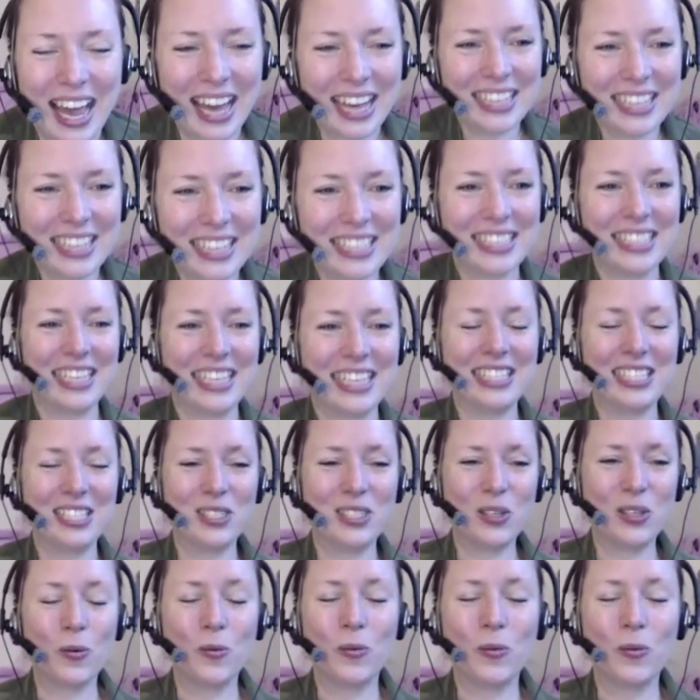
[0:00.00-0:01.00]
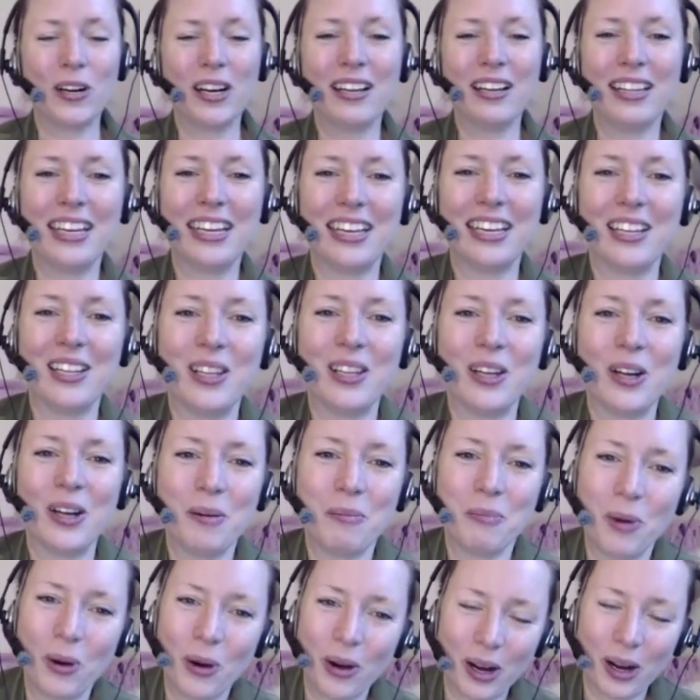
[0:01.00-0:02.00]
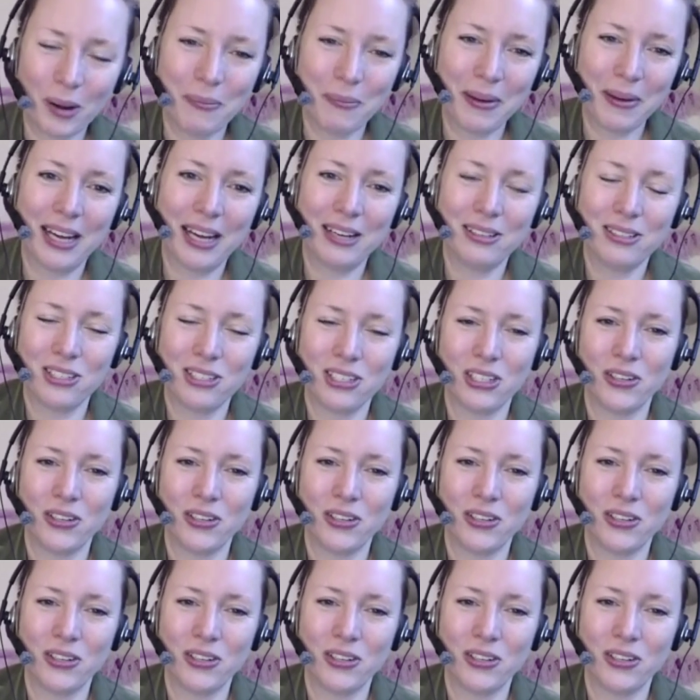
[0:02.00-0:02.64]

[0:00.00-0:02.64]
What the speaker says: access to where they can learn more about